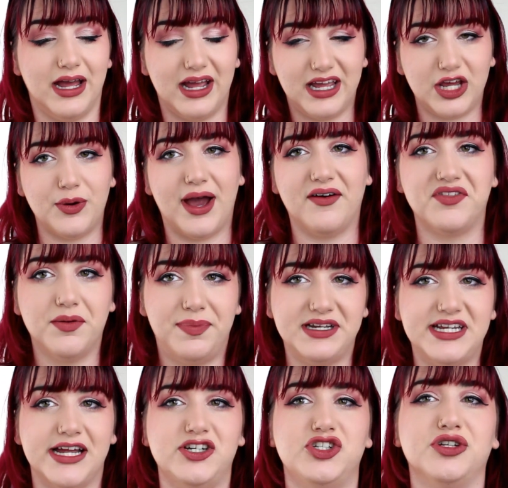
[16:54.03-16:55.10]
you have the
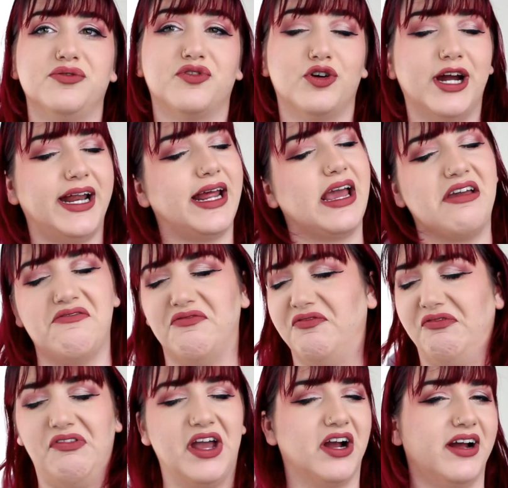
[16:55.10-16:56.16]
potential of creating a
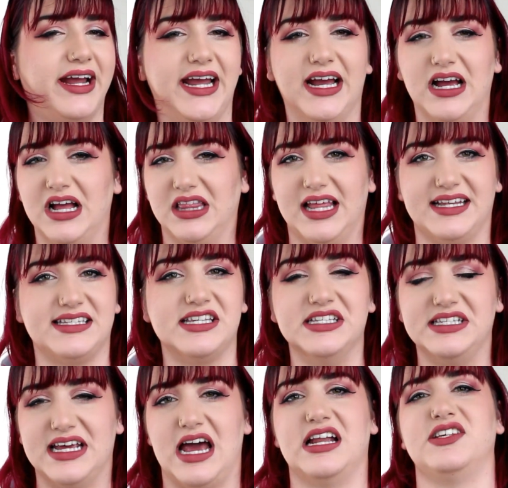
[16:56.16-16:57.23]
very less
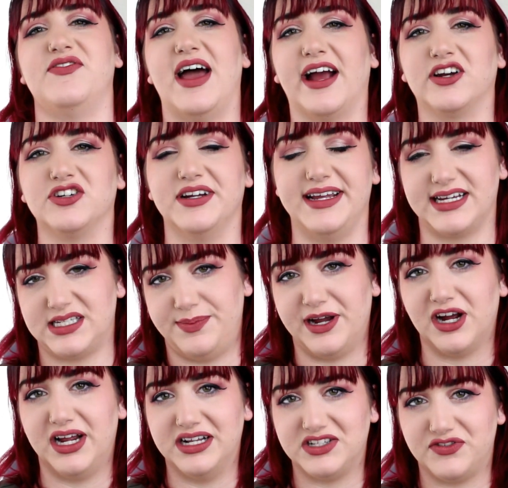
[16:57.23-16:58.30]
than satisfactory
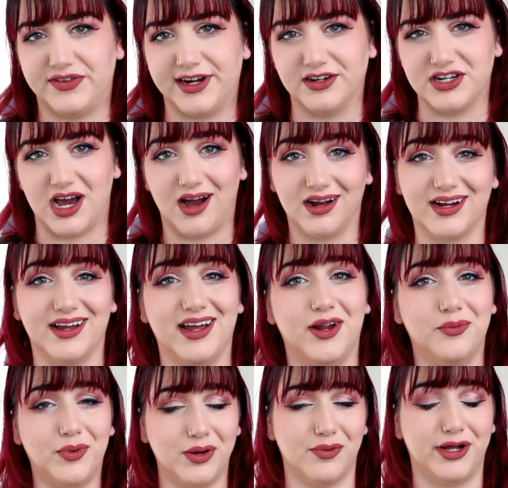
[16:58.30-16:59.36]
experience for your dog,
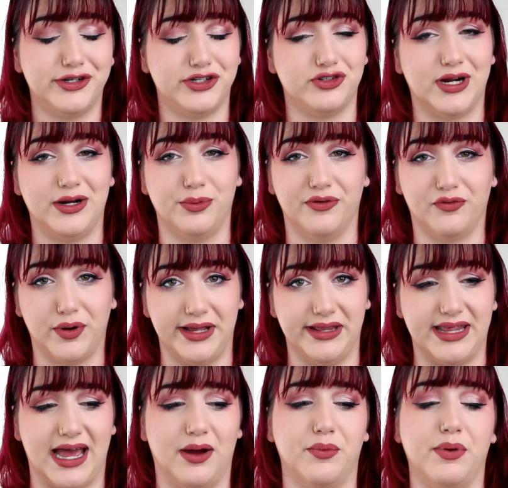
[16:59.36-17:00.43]
and we want to try to avoid that.